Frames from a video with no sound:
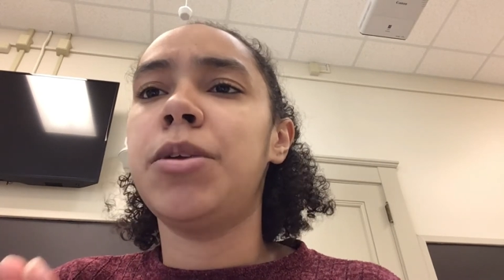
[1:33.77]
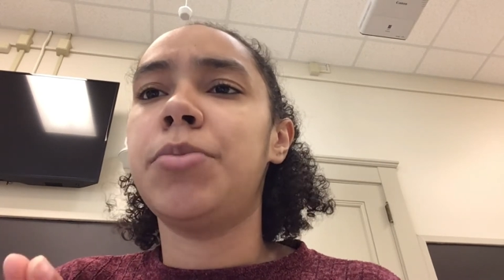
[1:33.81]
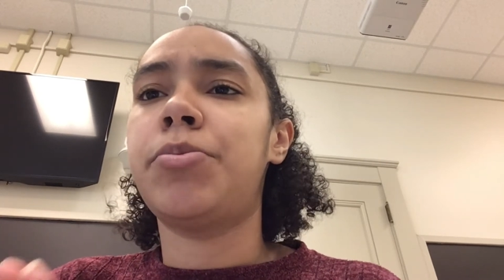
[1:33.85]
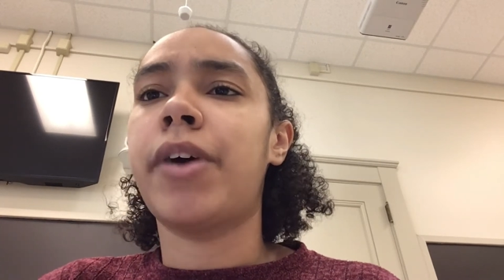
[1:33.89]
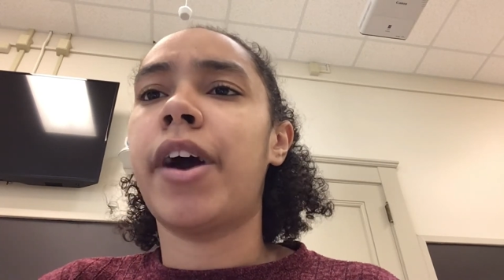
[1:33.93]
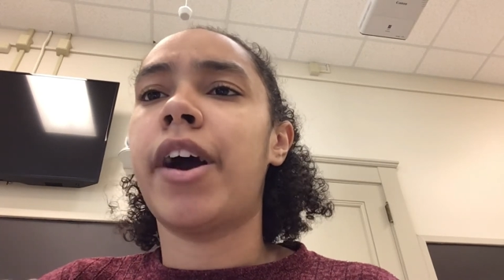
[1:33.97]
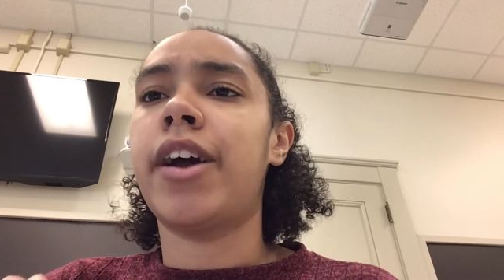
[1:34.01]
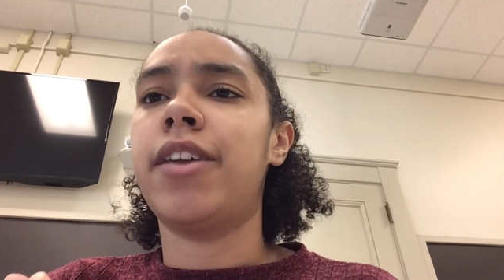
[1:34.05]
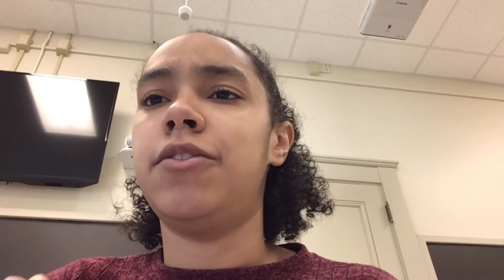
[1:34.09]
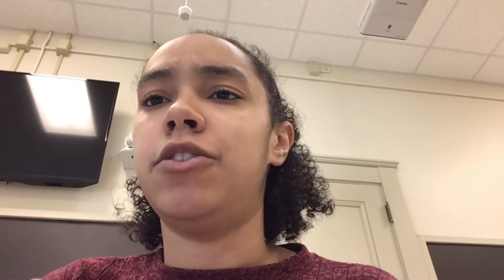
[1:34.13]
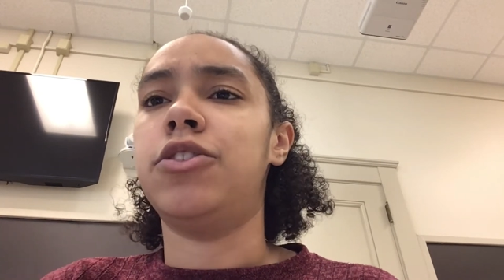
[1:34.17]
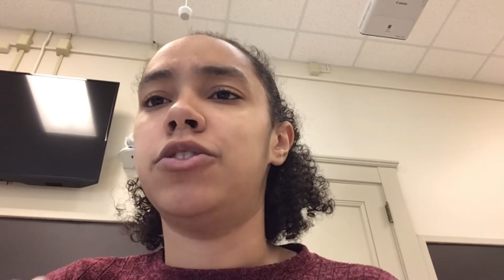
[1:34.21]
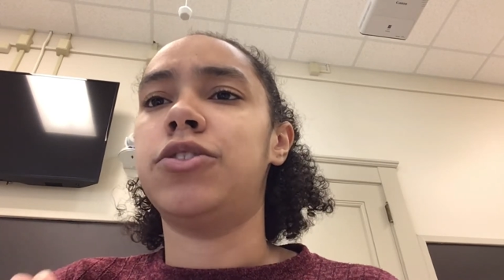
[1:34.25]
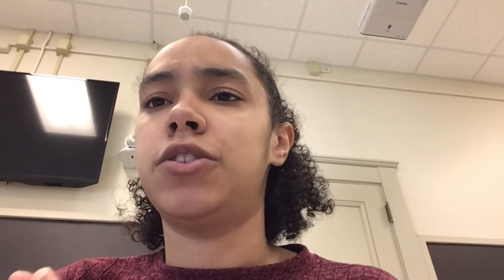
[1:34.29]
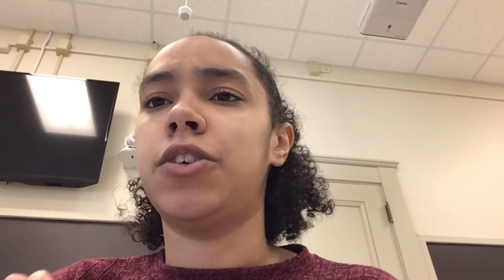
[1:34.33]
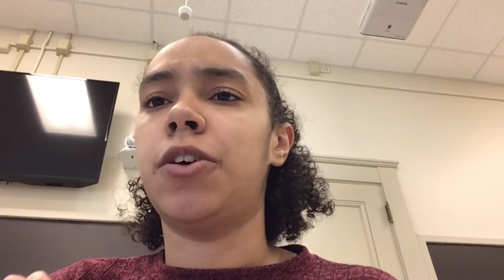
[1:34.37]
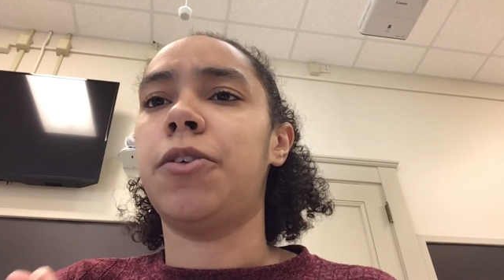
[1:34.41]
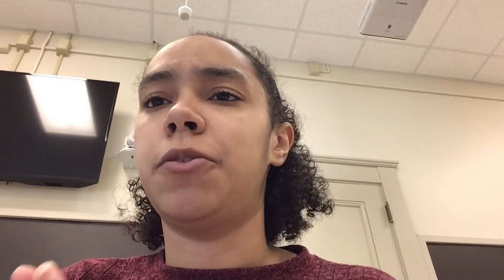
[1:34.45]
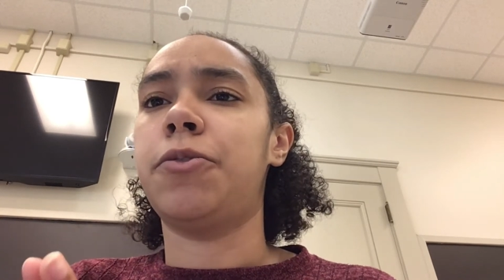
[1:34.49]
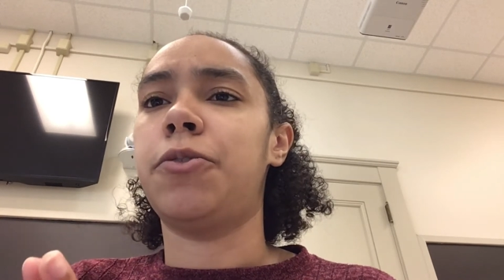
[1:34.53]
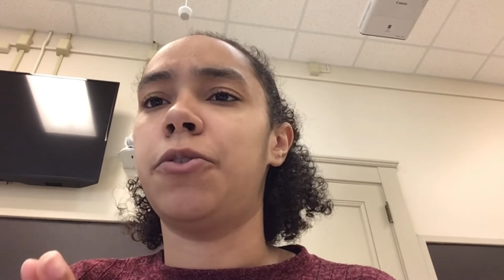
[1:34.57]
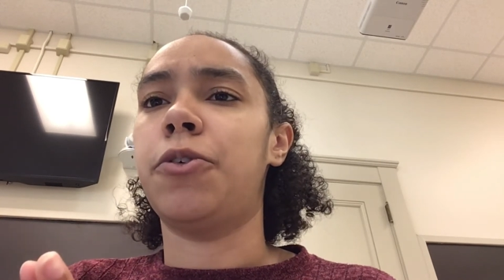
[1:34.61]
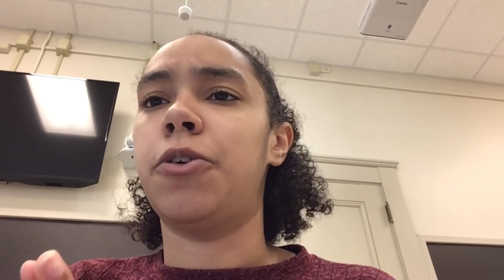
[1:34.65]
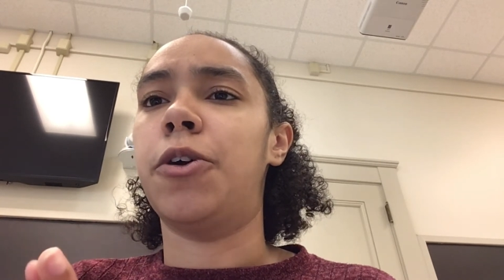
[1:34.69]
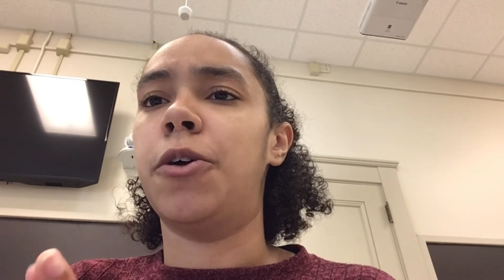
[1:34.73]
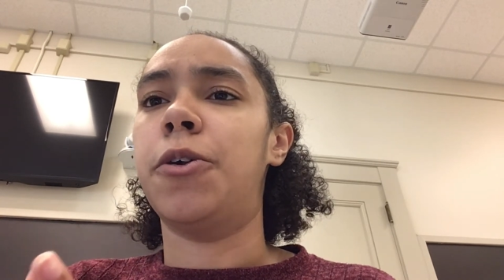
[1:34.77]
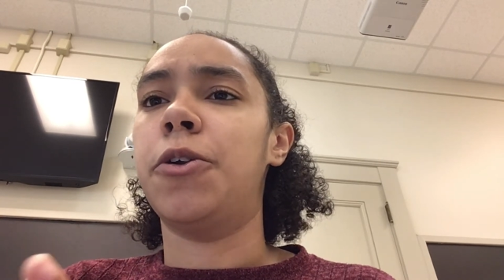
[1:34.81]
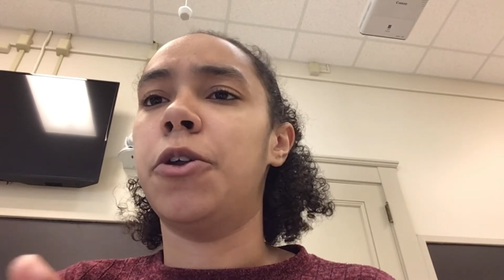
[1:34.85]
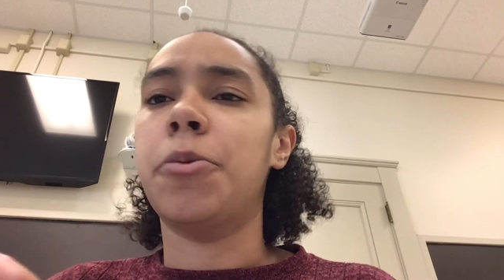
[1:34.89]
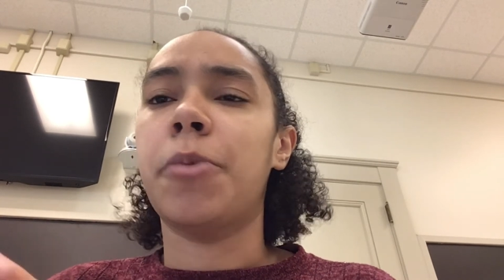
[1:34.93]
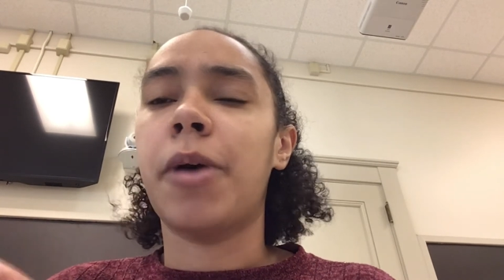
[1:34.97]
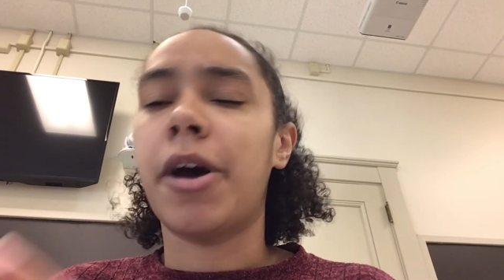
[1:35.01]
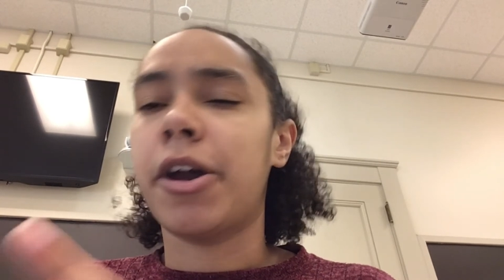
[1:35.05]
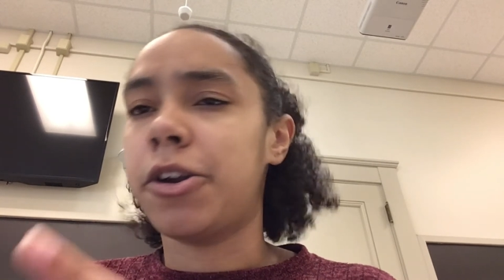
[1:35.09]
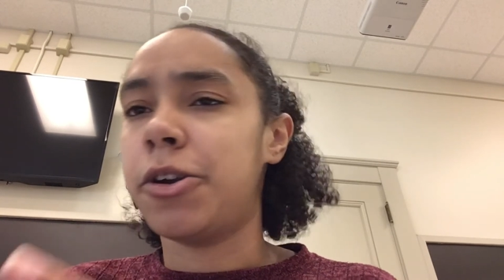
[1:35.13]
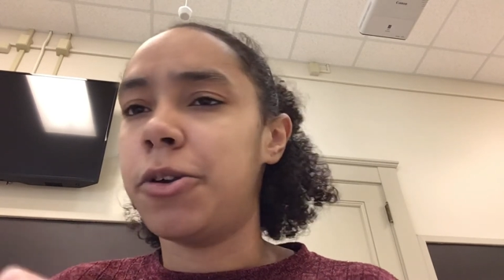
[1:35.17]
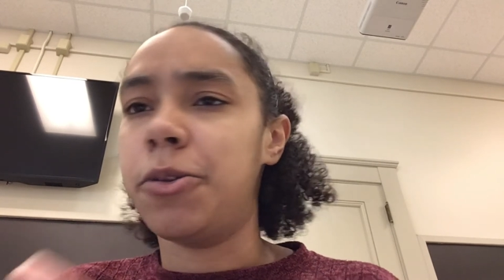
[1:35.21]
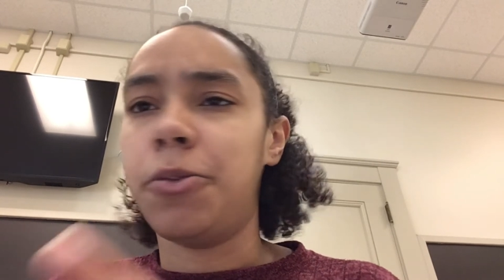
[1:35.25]
proud of yourself for, no
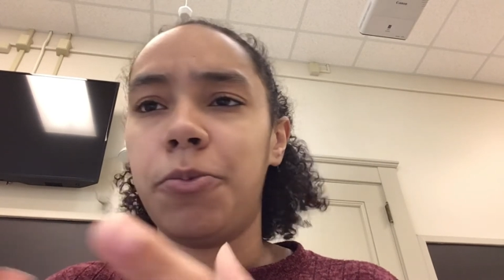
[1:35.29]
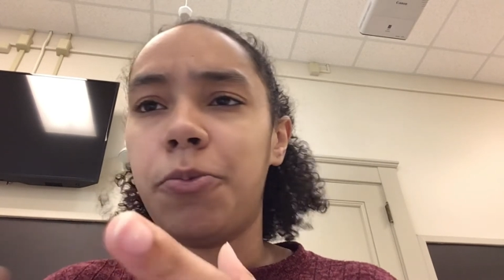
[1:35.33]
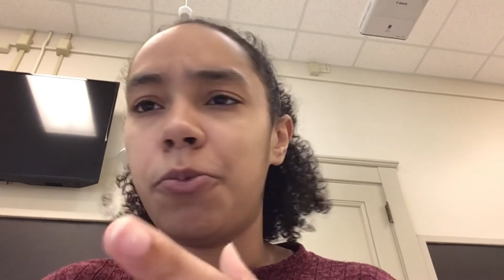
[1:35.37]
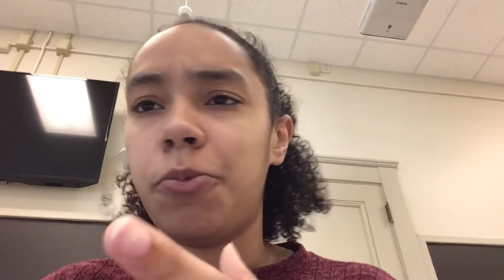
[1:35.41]
matter